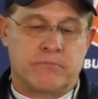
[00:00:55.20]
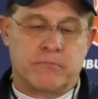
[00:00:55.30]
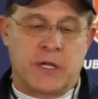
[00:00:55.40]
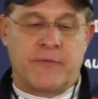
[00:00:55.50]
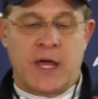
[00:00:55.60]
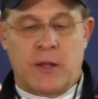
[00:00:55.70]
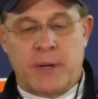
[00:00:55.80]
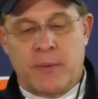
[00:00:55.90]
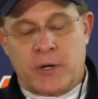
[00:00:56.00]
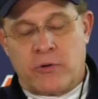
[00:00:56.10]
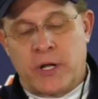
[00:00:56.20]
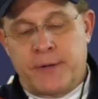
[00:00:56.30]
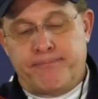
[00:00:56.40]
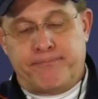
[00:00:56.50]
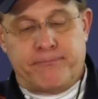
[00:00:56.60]
Give Alabama
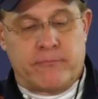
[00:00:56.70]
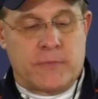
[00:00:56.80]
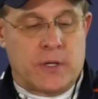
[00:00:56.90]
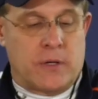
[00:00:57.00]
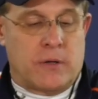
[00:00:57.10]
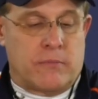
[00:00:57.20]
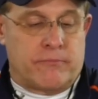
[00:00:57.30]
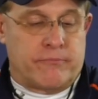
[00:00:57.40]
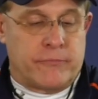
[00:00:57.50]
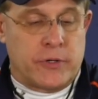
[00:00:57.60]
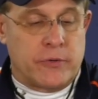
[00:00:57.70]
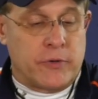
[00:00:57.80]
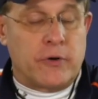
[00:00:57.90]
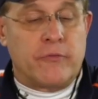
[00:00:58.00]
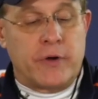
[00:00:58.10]
credit.
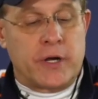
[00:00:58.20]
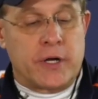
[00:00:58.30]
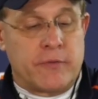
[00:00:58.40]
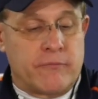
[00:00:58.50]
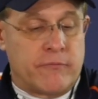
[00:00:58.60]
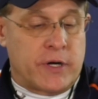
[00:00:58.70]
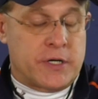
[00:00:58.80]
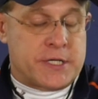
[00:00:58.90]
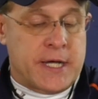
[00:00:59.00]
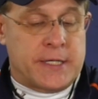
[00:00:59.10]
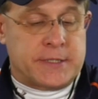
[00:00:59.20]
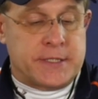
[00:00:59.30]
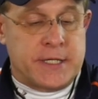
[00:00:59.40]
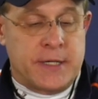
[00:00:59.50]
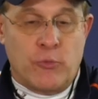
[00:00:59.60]
They're a very, very
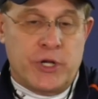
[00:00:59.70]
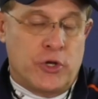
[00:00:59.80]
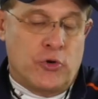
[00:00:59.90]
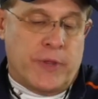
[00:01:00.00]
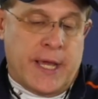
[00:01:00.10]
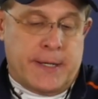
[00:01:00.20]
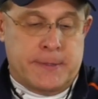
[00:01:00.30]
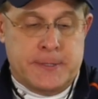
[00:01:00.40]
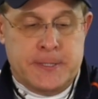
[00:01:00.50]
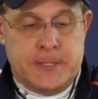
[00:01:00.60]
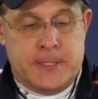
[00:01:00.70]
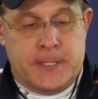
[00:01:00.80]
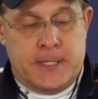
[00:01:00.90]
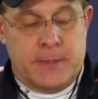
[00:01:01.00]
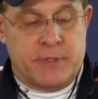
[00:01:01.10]
talented team. We knew that,
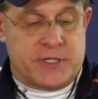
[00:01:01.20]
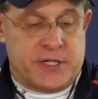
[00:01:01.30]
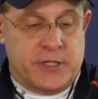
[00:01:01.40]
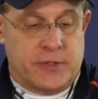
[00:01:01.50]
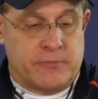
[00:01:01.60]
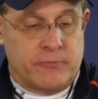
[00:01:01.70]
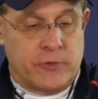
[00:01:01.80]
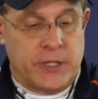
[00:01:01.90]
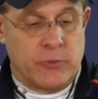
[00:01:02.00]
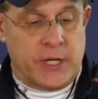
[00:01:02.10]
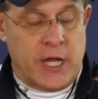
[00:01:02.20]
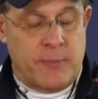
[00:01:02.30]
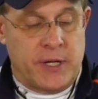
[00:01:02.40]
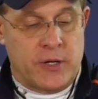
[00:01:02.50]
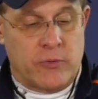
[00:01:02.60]
but still, we
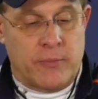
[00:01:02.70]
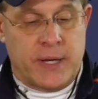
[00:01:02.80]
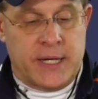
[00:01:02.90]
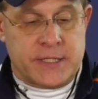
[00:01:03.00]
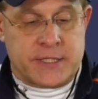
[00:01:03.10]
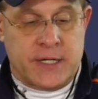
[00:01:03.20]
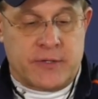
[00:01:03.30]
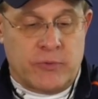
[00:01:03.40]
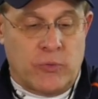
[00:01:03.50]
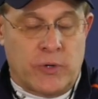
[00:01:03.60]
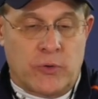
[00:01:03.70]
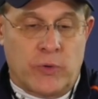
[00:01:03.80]
came in here with the mindset that we wanted to